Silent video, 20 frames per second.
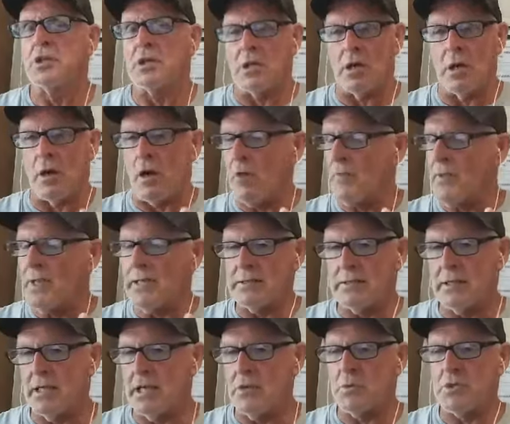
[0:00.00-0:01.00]
All they
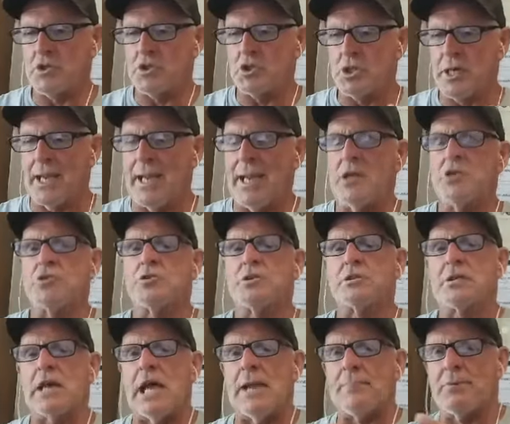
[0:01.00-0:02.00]
did was change the
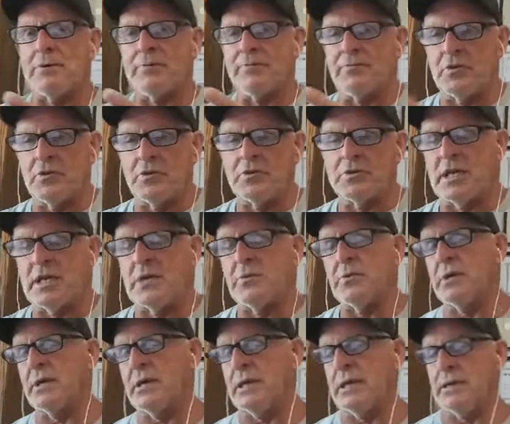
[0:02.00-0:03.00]
type of foods they
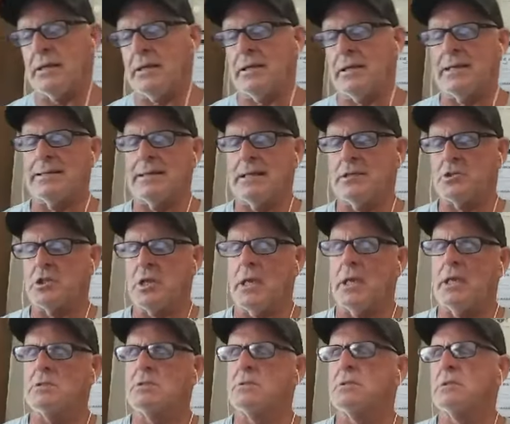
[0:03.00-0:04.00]
were eating, and they
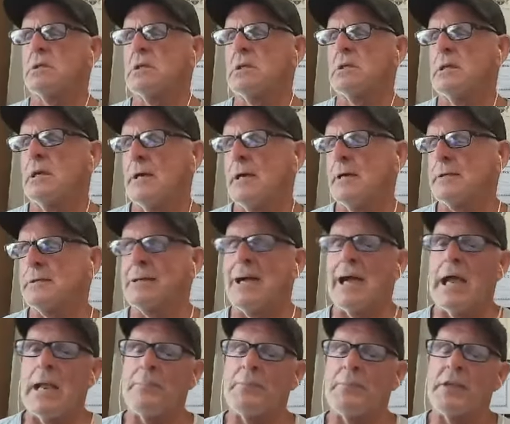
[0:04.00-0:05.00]
changed the
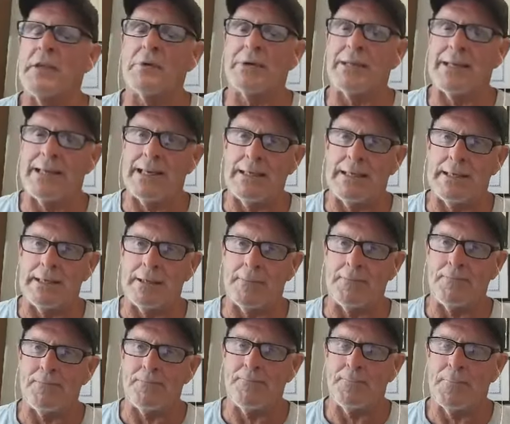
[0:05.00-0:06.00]
time they were eating
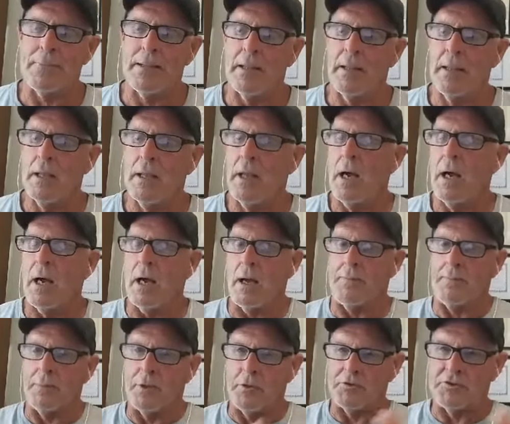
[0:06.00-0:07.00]
them
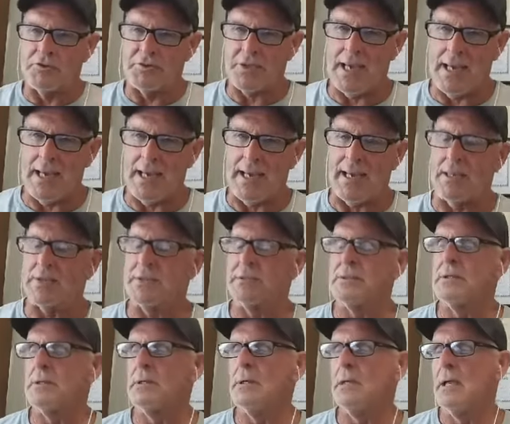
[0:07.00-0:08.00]
on both sides,
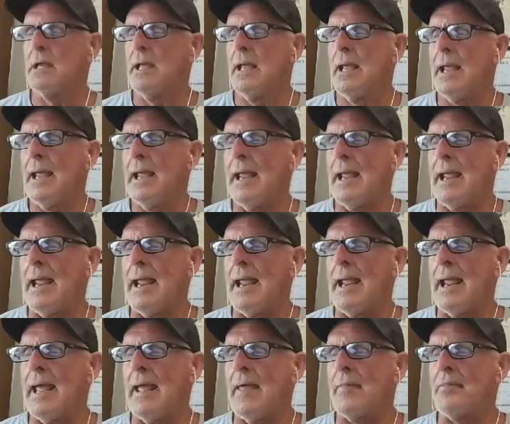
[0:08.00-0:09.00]

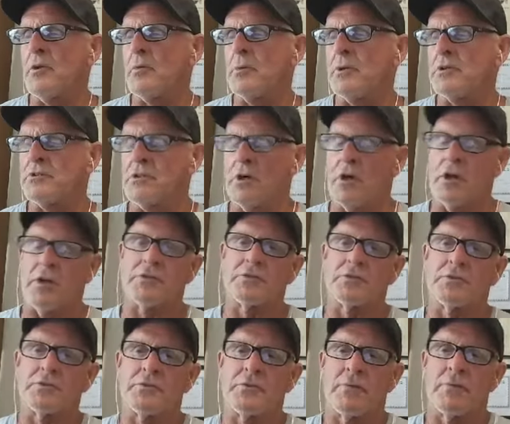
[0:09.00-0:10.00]
and the results
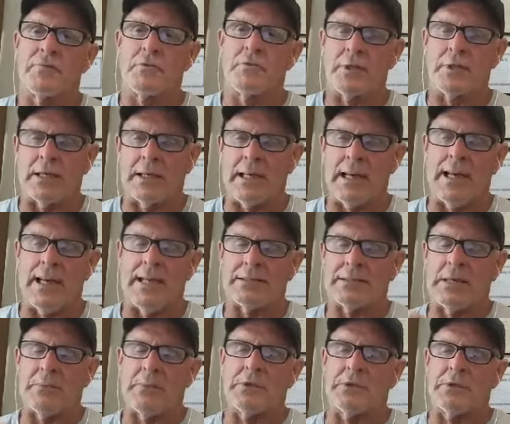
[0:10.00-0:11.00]
for the guys
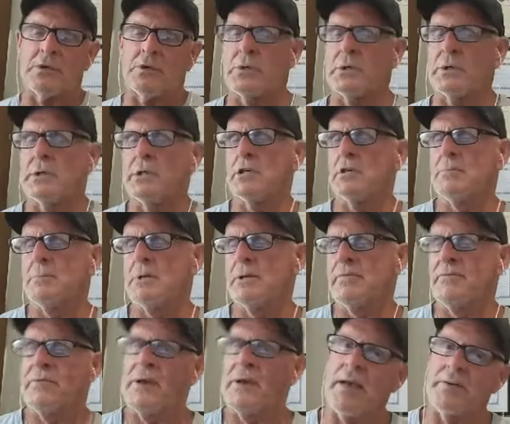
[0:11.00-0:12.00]
that were doing
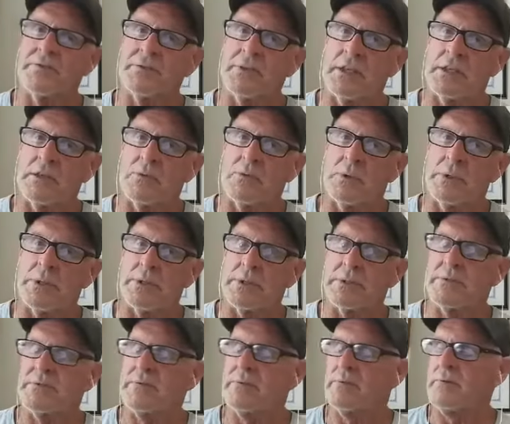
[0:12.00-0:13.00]
intermittent fasting
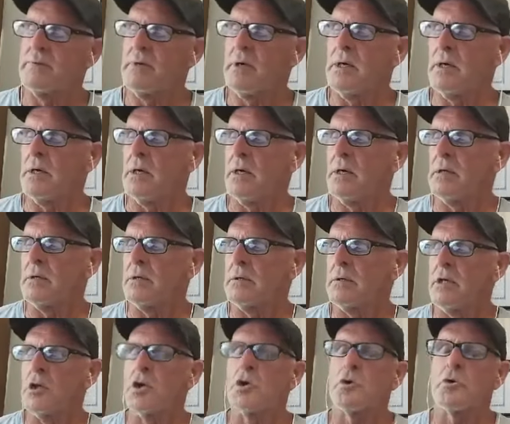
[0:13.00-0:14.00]
was
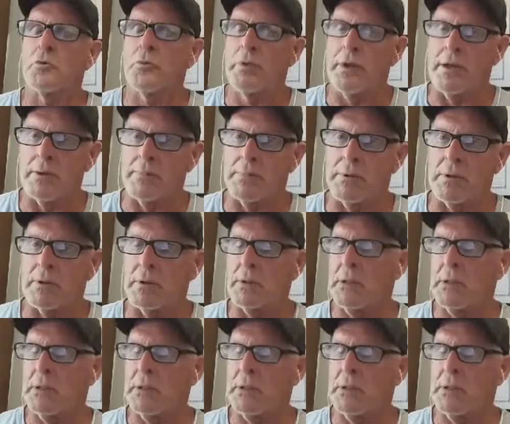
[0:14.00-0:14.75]
incredible.